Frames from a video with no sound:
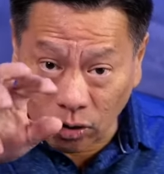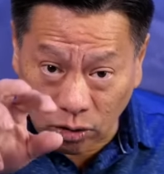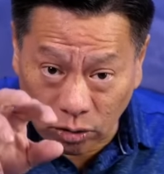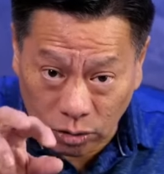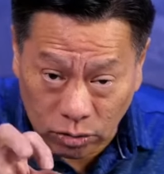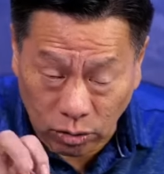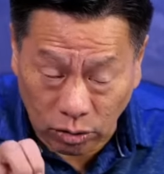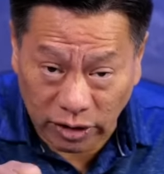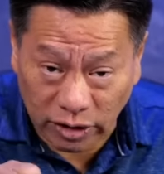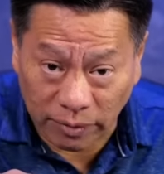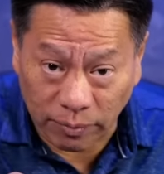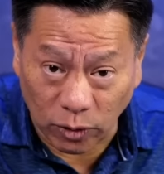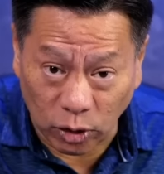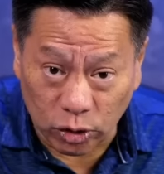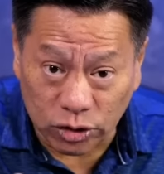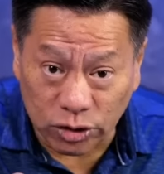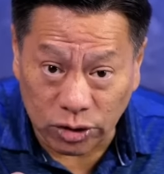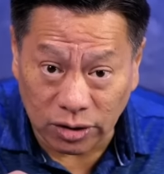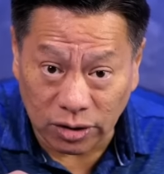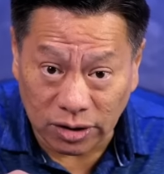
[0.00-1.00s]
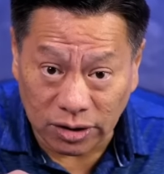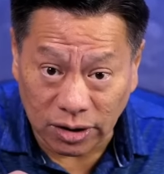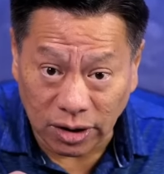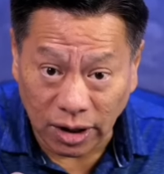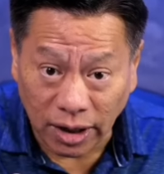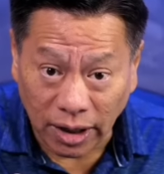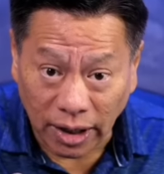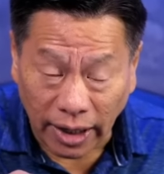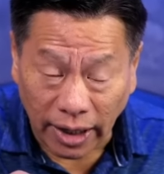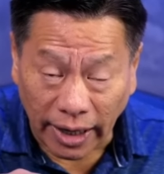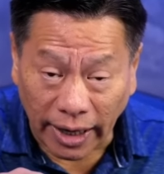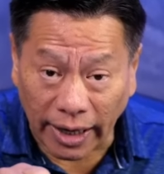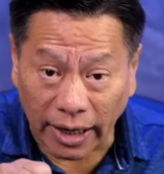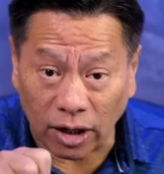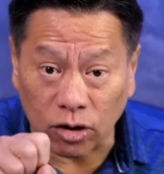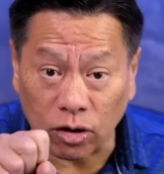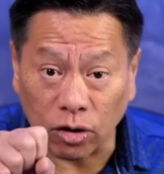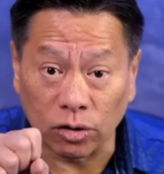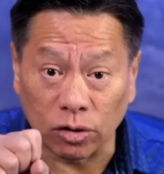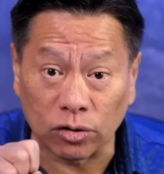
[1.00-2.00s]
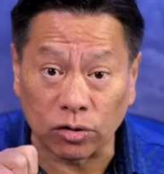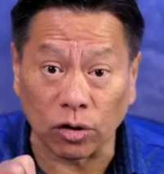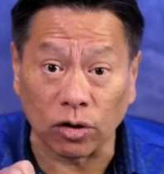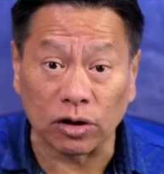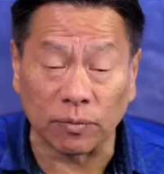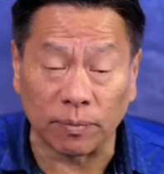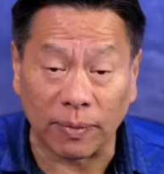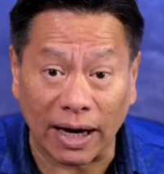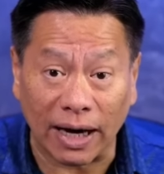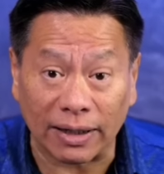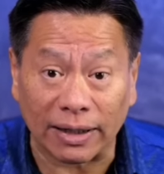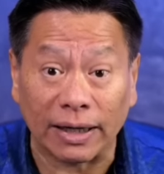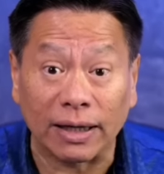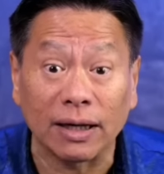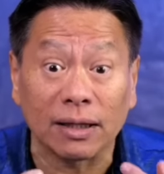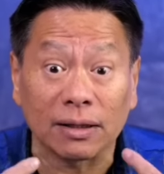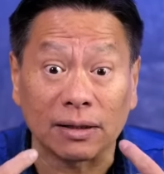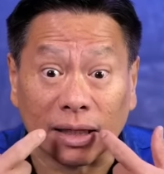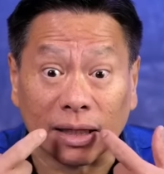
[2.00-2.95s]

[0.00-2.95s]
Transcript: control the emotions, and control the body